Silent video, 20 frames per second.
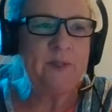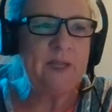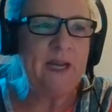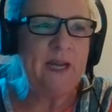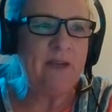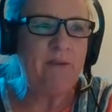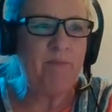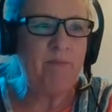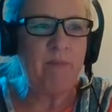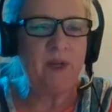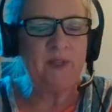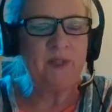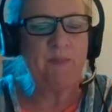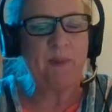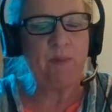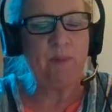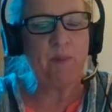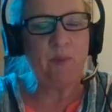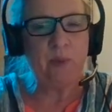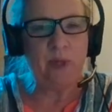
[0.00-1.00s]
Now, most
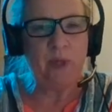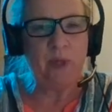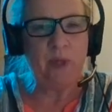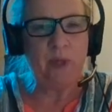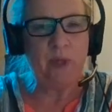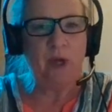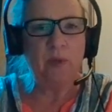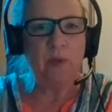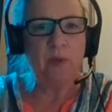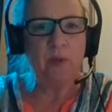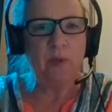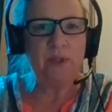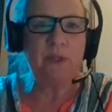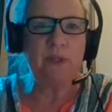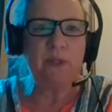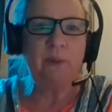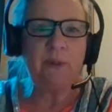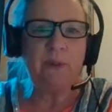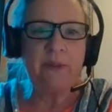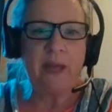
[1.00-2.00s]
people wouldn't know what
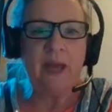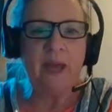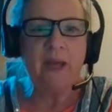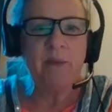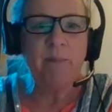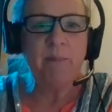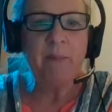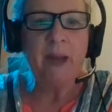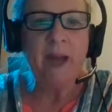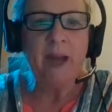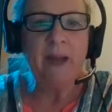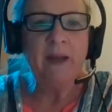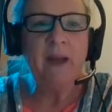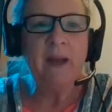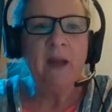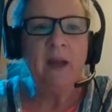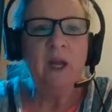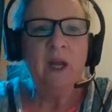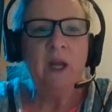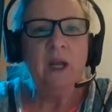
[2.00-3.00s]
to do with that,
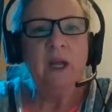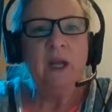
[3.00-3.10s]
but